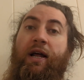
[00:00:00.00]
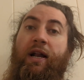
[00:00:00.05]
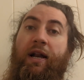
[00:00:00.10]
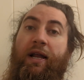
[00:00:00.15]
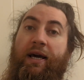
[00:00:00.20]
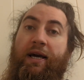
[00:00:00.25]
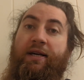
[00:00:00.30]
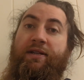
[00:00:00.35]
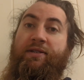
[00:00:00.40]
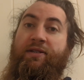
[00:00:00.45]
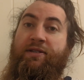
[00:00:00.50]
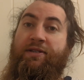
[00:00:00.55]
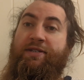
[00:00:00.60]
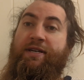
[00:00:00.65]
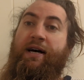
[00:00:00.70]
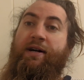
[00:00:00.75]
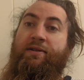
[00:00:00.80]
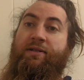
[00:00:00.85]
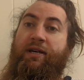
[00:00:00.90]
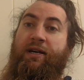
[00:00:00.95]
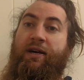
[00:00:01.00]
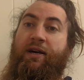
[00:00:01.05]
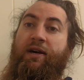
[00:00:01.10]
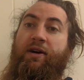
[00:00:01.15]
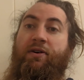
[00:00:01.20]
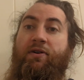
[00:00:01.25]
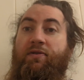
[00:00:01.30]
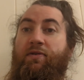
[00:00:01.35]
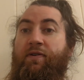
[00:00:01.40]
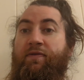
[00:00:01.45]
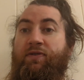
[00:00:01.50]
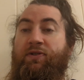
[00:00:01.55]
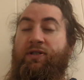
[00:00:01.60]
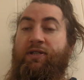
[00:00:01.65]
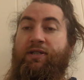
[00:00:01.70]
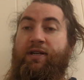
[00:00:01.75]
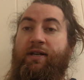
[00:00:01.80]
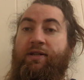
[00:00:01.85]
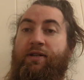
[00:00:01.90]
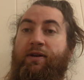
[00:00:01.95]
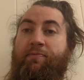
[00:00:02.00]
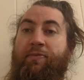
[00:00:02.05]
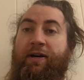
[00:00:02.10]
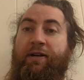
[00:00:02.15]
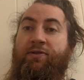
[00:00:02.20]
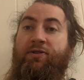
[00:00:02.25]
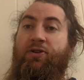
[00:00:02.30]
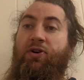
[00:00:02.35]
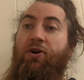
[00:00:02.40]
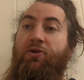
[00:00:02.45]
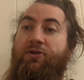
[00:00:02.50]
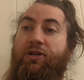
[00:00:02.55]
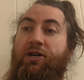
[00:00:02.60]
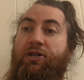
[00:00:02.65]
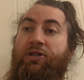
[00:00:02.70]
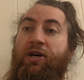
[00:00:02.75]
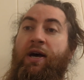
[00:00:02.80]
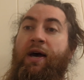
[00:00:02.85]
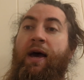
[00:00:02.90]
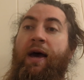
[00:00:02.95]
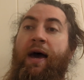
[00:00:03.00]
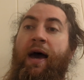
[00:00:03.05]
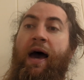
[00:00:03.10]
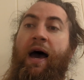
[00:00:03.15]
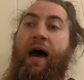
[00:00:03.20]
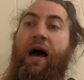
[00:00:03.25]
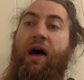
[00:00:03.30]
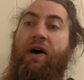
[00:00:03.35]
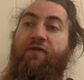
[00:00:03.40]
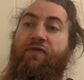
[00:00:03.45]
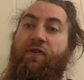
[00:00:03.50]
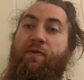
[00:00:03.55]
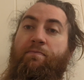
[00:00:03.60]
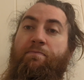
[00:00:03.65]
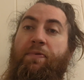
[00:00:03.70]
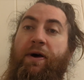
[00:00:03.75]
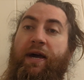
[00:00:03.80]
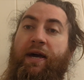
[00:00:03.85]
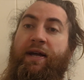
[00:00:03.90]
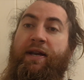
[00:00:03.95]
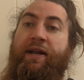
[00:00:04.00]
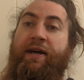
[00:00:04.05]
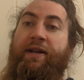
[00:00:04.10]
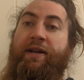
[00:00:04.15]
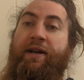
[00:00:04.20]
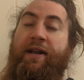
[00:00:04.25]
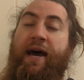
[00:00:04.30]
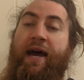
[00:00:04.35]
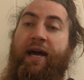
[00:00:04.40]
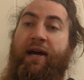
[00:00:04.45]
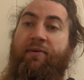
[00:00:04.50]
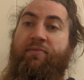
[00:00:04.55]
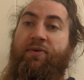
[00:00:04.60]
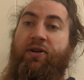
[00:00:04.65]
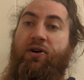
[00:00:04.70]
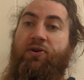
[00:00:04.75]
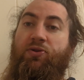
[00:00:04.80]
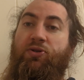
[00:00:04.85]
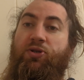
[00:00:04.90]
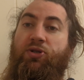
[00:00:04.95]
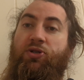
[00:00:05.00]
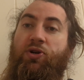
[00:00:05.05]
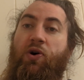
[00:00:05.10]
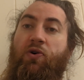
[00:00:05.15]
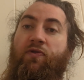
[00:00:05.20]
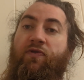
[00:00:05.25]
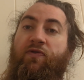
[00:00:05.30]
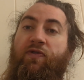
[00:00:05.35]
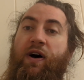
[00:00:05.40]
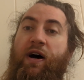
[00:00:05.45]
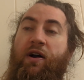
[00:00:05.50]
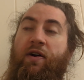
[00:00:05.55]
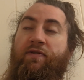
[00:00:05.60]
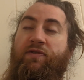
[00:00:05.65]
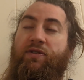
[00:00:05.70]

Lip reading: Leeds and Celtic, obviously Celtic being Scottish, have been named so far.